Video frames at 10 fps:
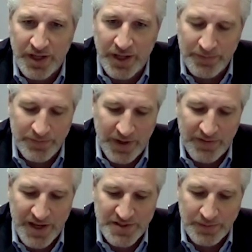
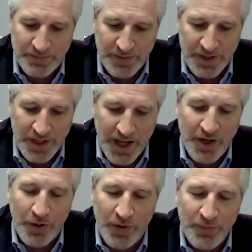I've asked them,
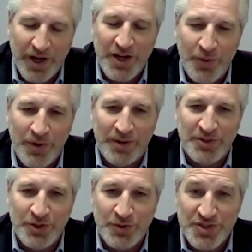what I don't want them
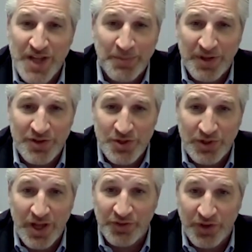to do is stop giving you
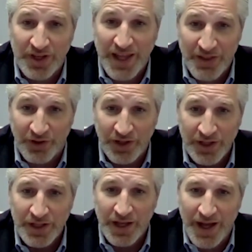gloves altogether.
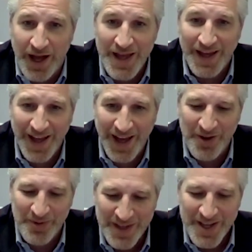
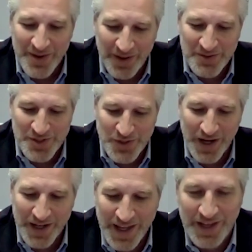I'm just
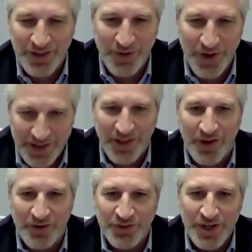trying to get you the right
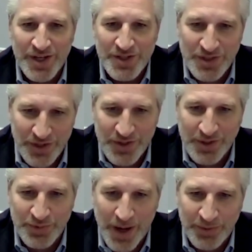gloves so that you
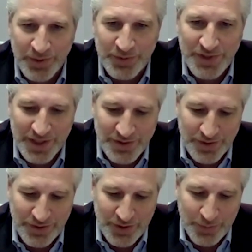can properly protect
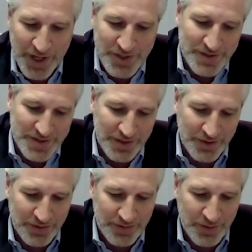your patients and
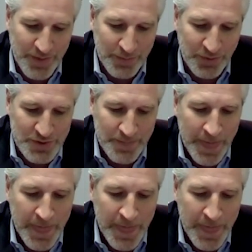their members.